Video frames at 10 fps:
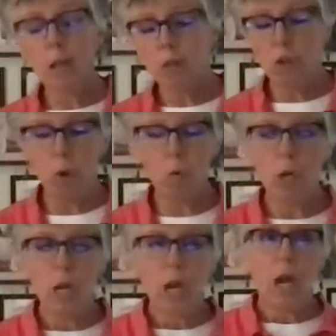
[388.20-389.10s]

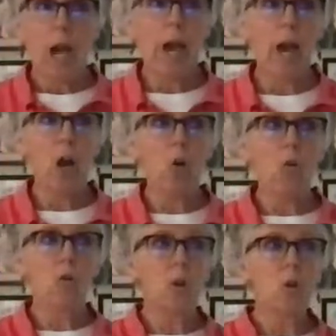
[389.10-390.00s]
So
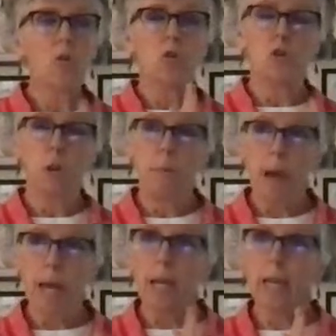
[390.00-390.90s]
how those
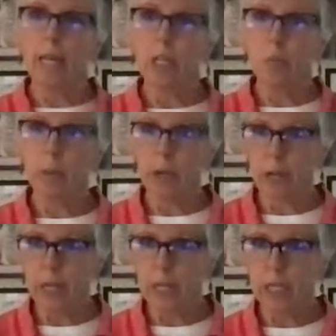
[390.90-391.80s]
traumatic
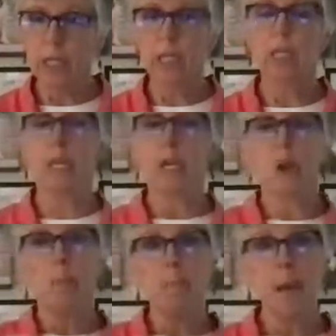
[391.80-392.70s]
experiences
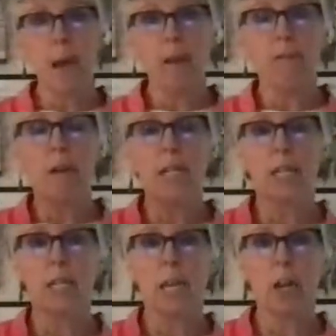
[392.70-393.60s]

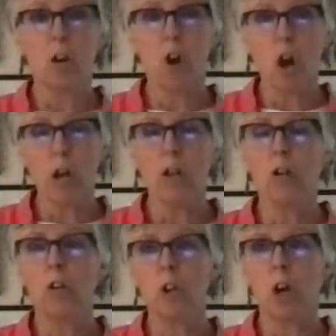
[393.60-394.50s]
manifest later on in
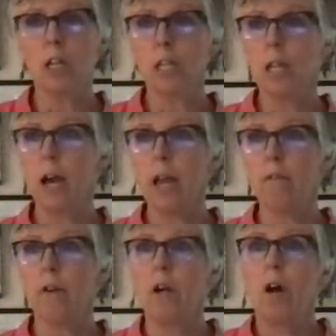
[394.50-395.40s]
your dog's
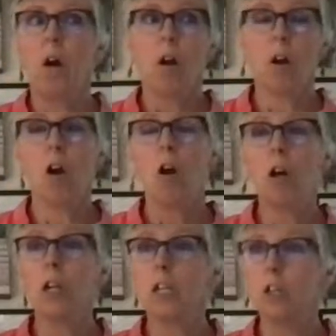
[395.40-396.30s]
life are
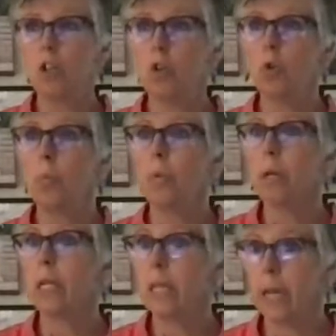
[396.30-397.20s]
hard to
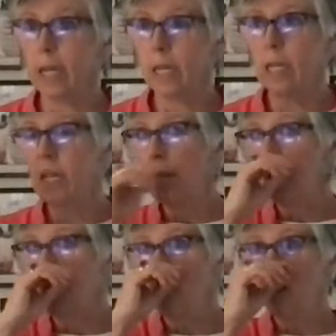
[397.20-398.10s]
predict.
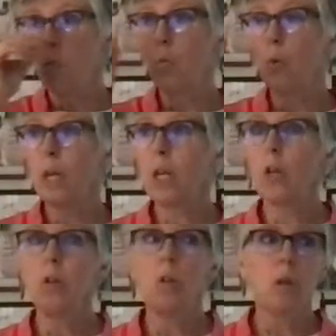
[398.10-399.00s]
So the
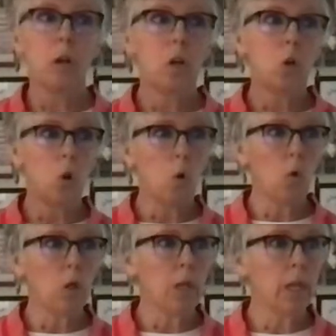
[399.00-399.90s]
real
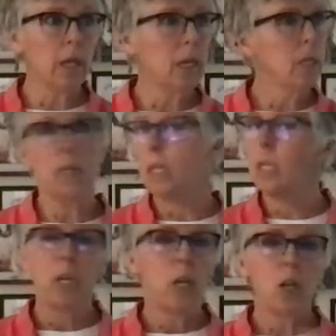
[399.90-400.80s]
goal
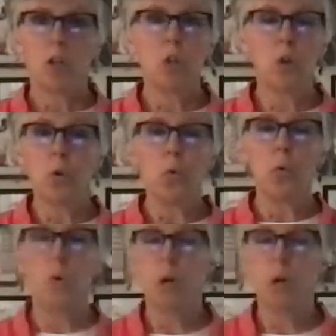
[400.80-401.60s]
is to,